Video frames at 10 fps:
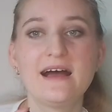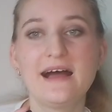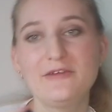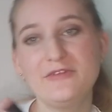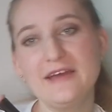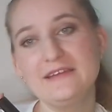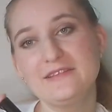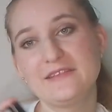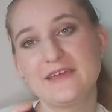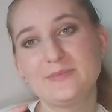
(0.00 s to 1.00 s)
I find
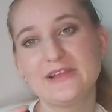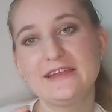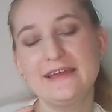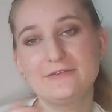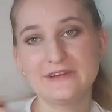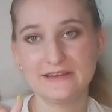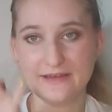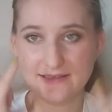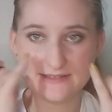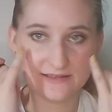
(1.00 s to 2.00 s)
that they blend out really
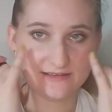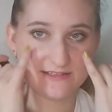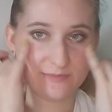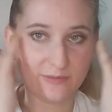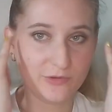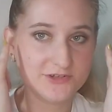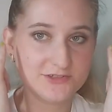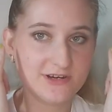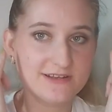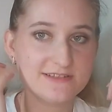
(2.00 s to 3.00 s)
nicely into my
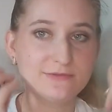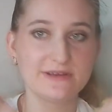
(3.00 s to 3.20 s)
moisturiser.